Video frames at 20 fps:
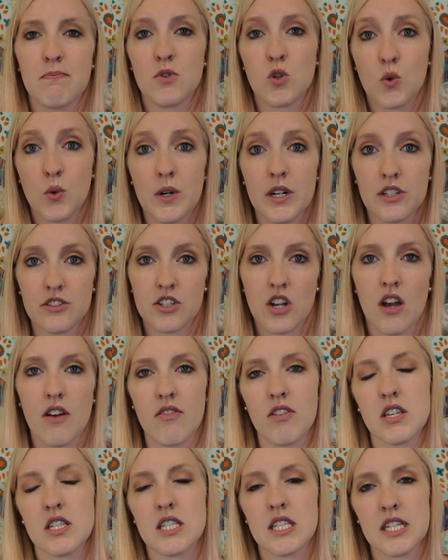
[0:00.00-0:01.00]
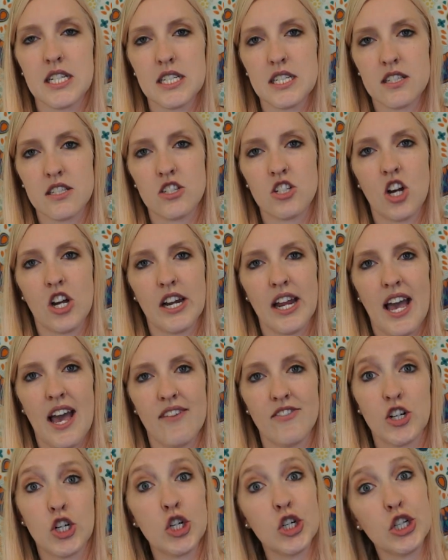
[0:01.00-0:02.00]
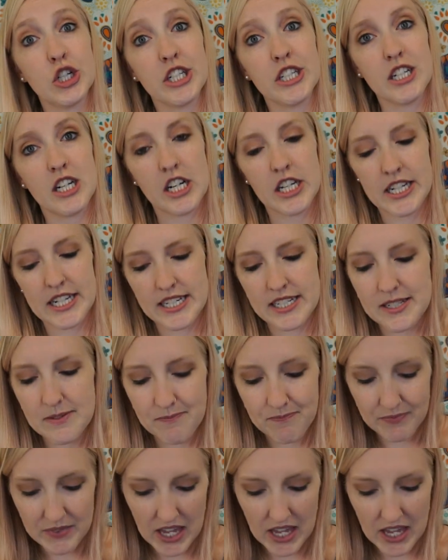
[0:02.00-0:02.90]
quilt obviously does not have a hood on it.